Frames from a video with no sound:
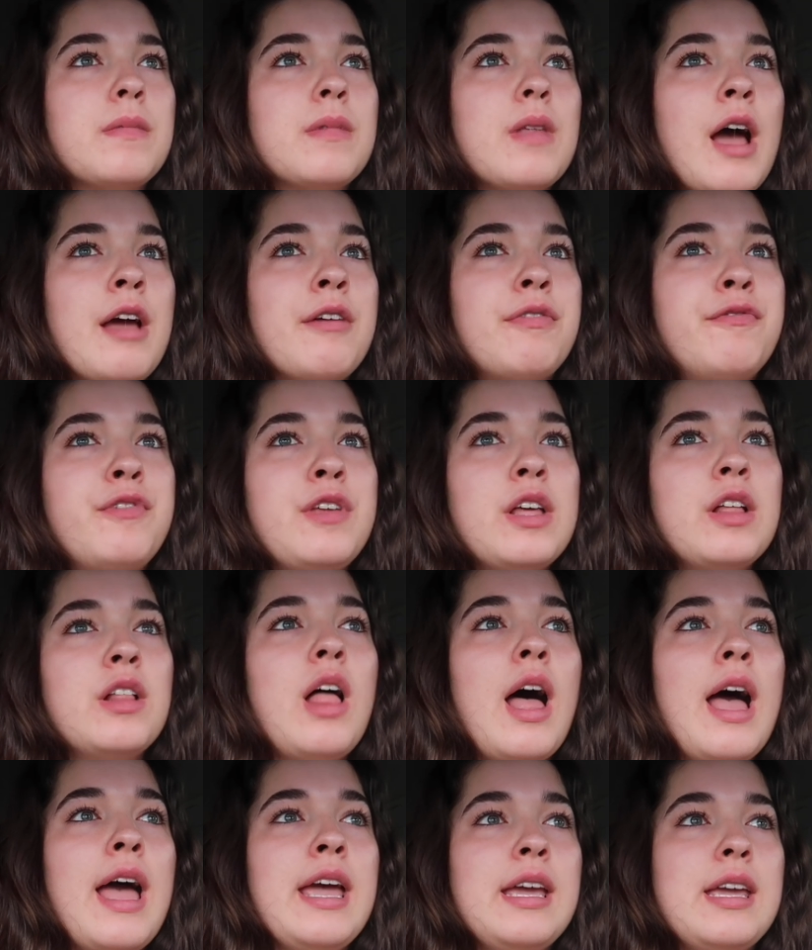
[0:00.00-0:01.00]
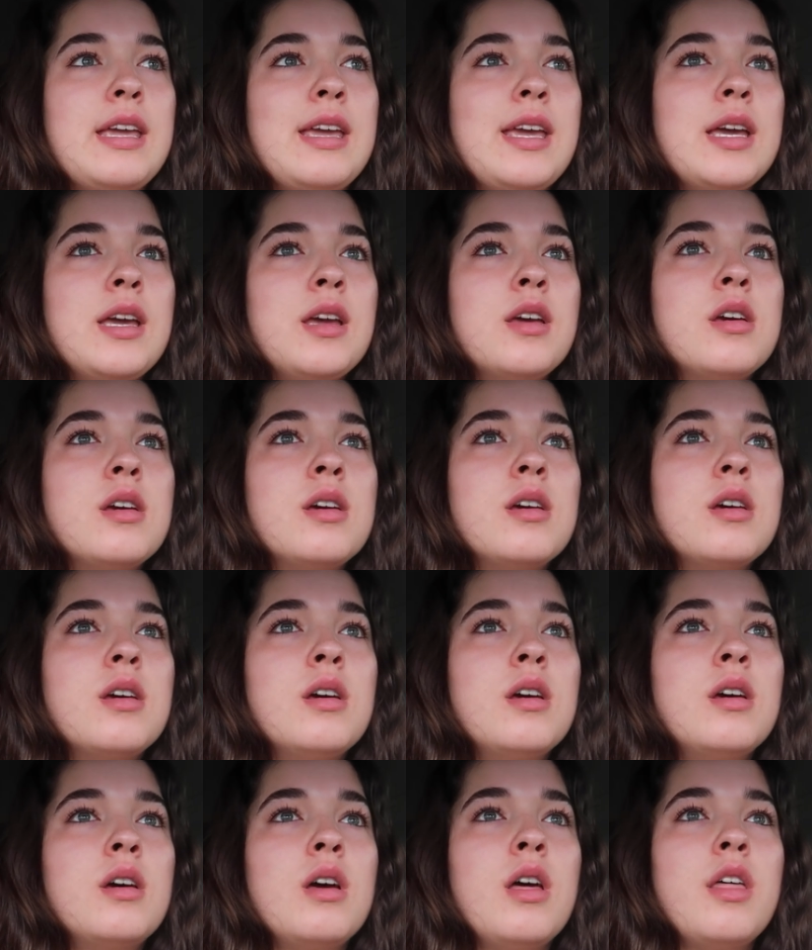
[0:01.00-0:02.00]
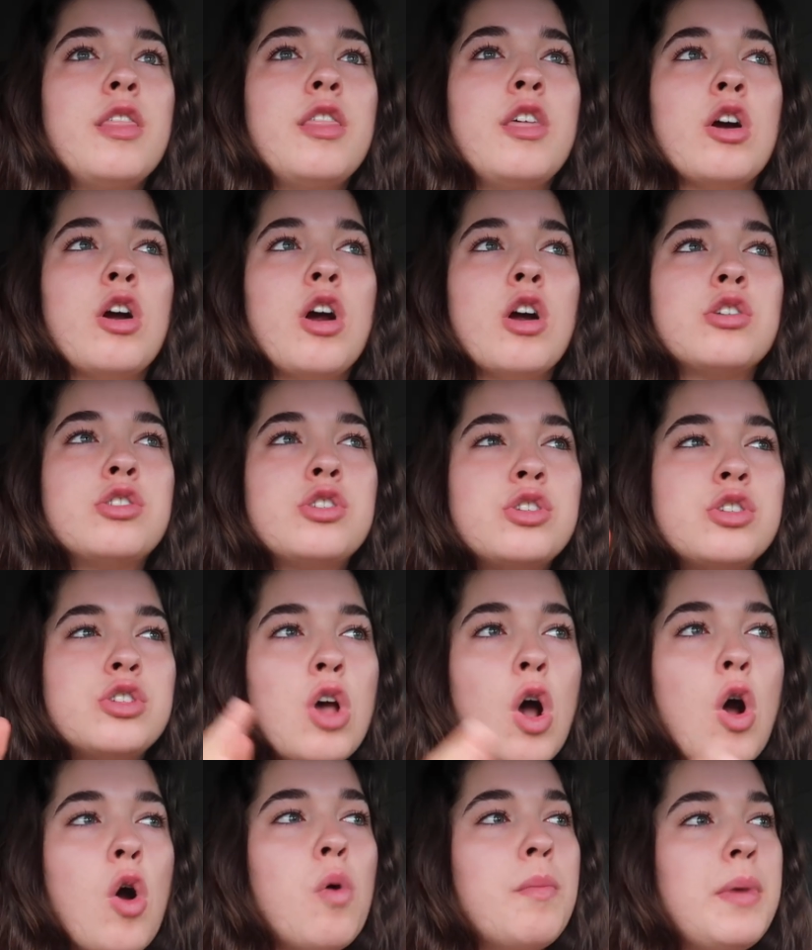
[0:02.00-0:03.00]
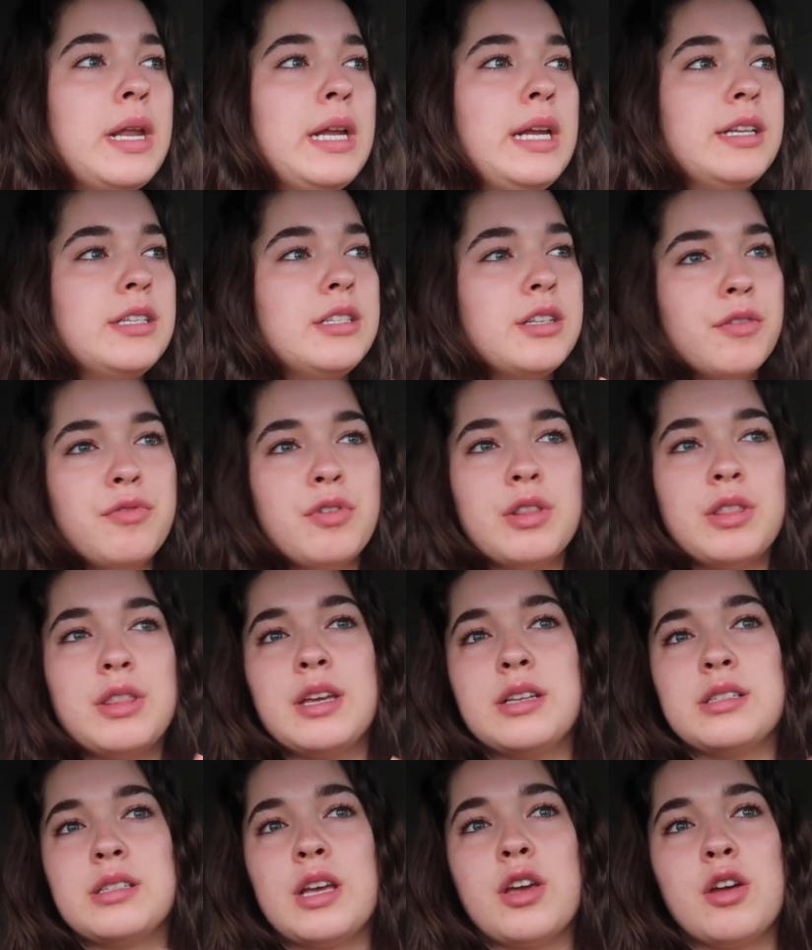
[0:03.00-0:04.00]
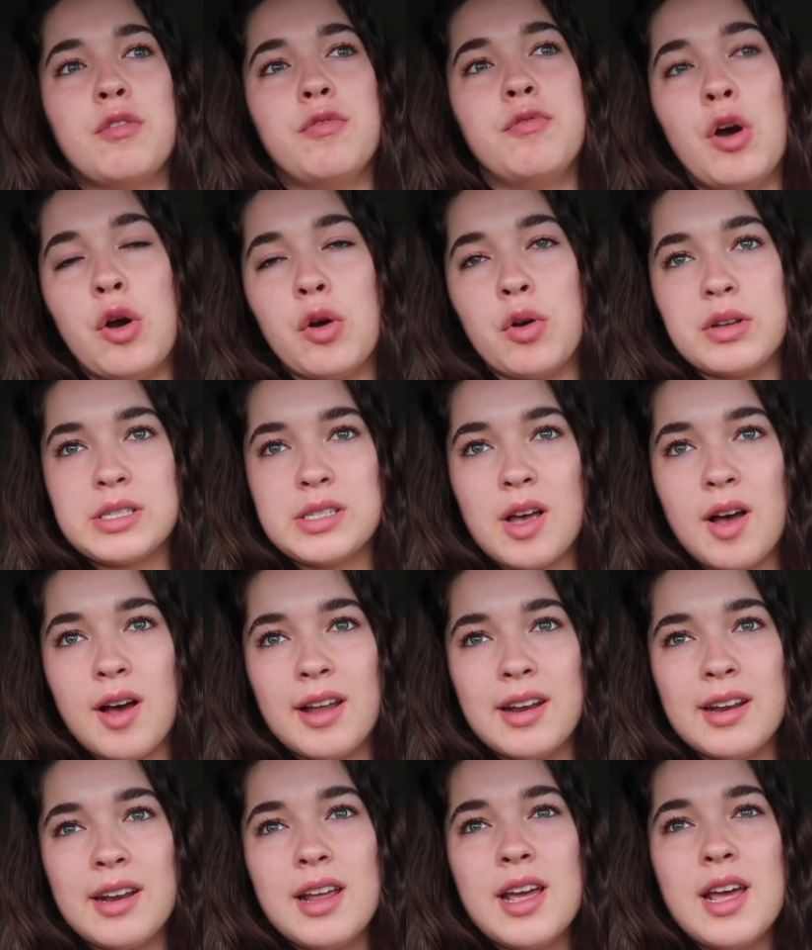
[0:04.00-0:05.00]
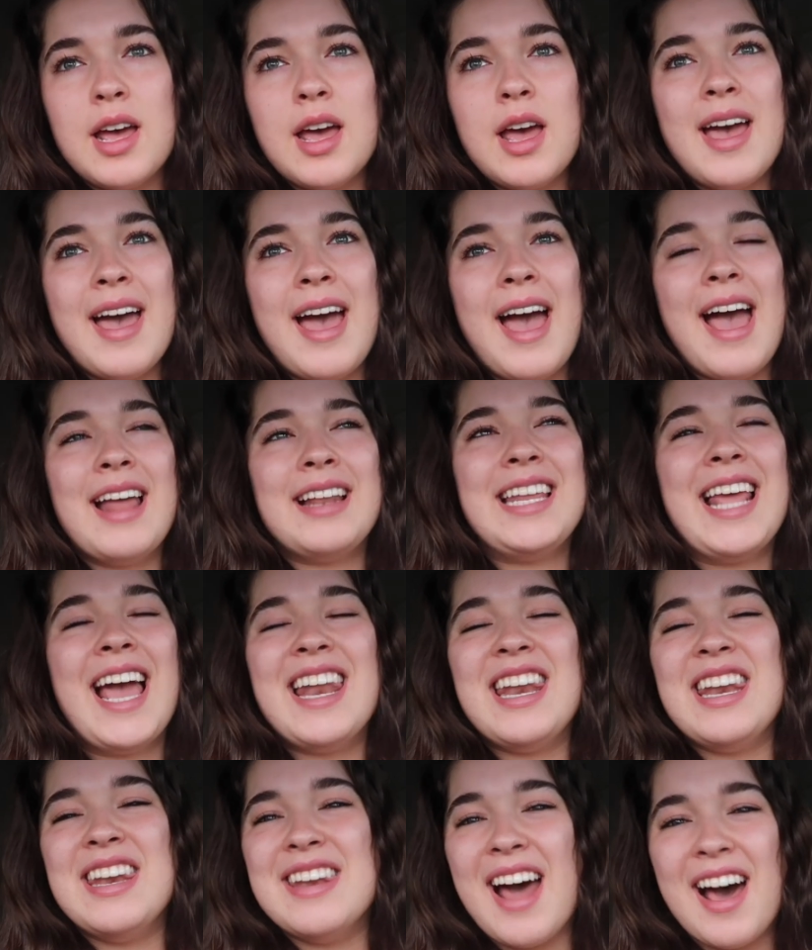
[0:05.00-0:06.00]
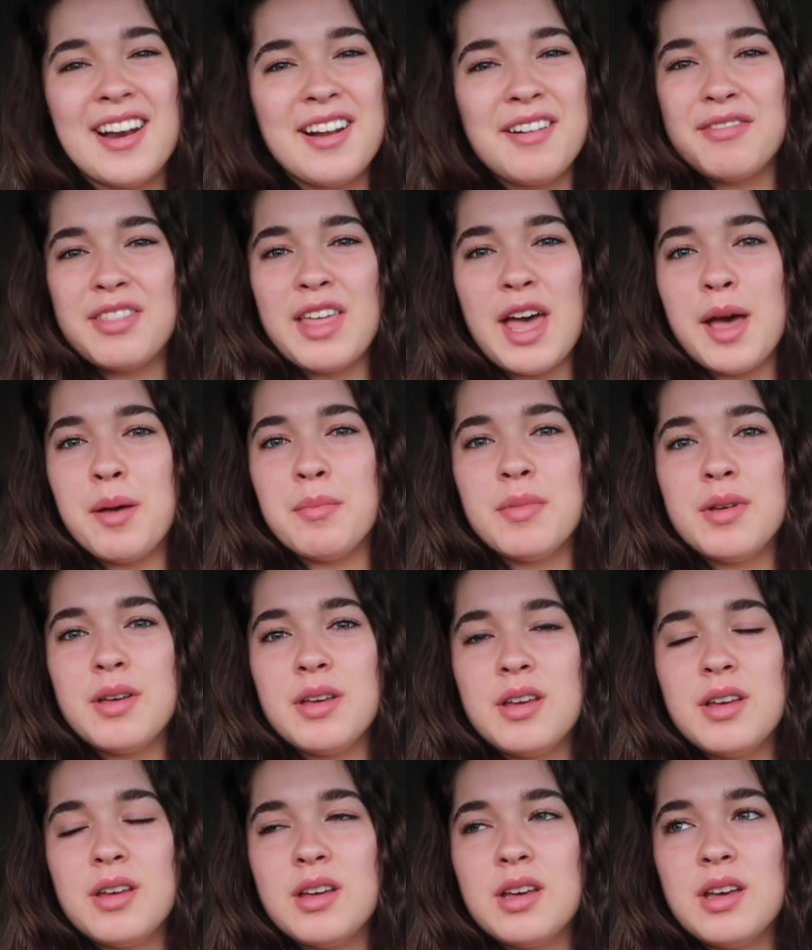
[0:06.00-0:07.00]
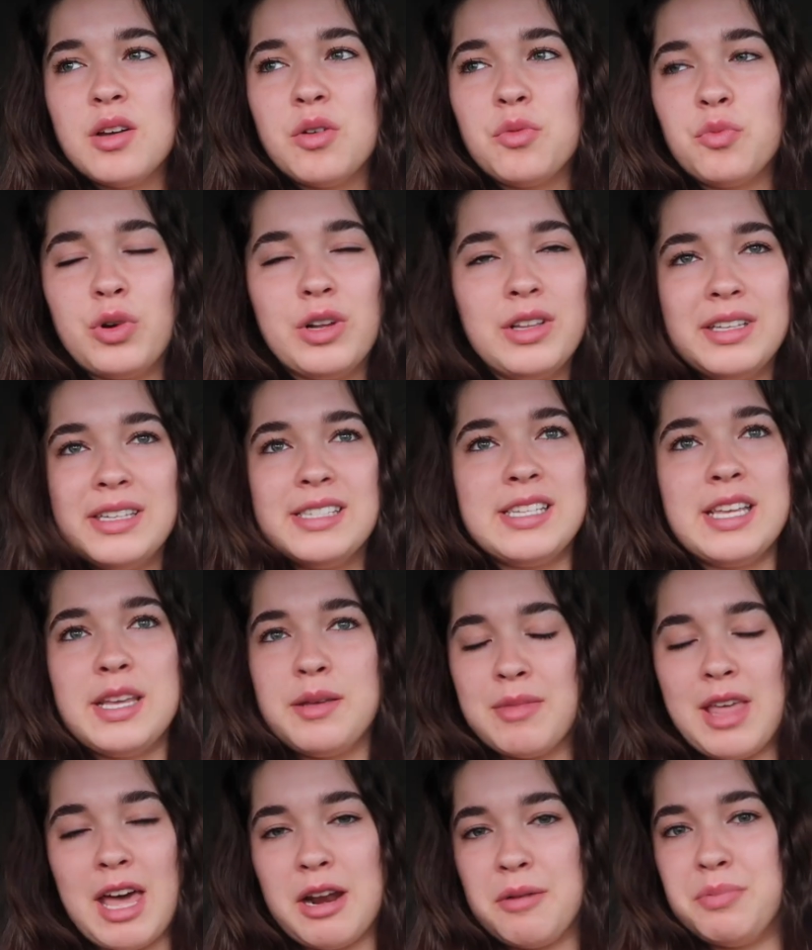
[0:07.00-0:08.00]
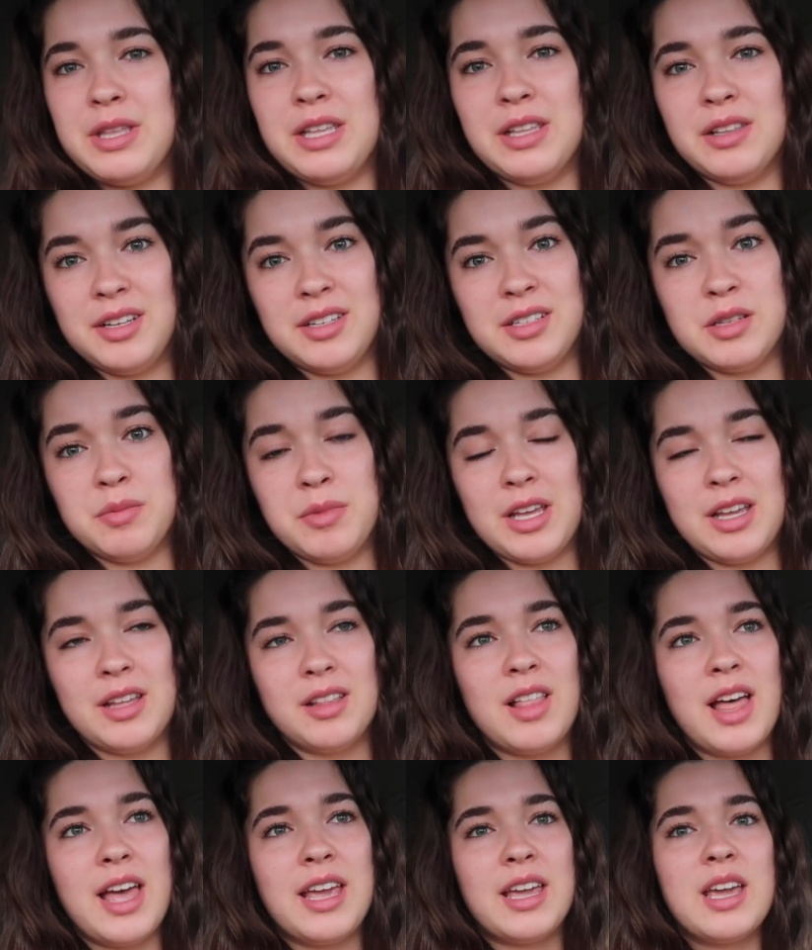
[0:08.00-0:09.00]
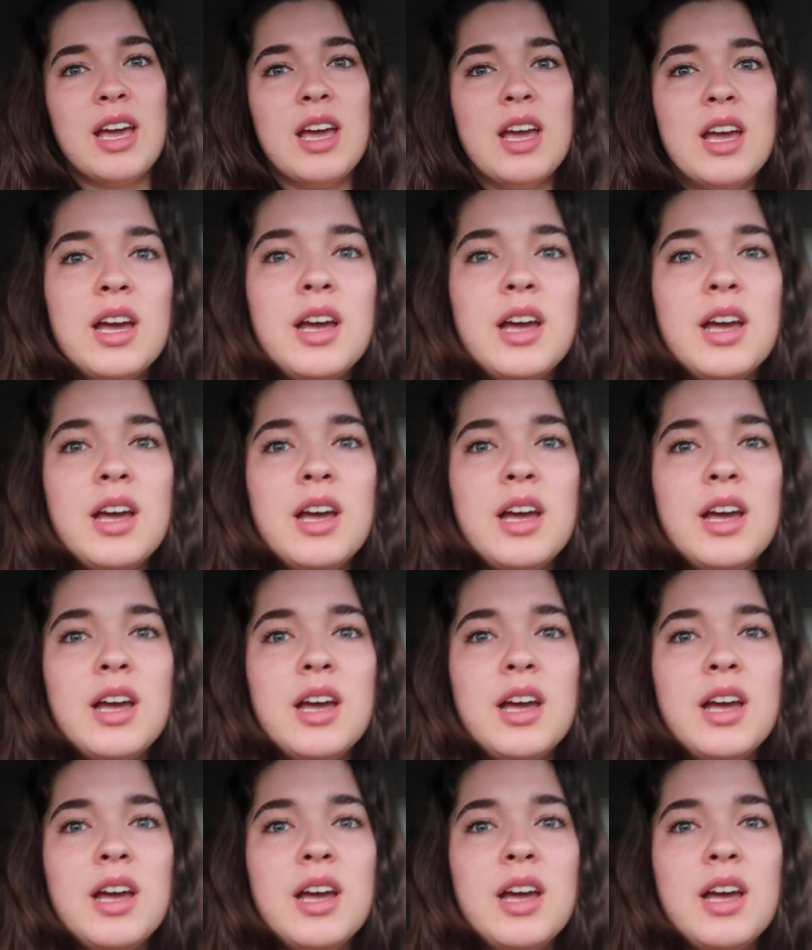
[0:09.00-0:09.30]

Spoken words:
I feel like there are so many different things I could focus on, and yet none of them really seem that appealing to me. Like,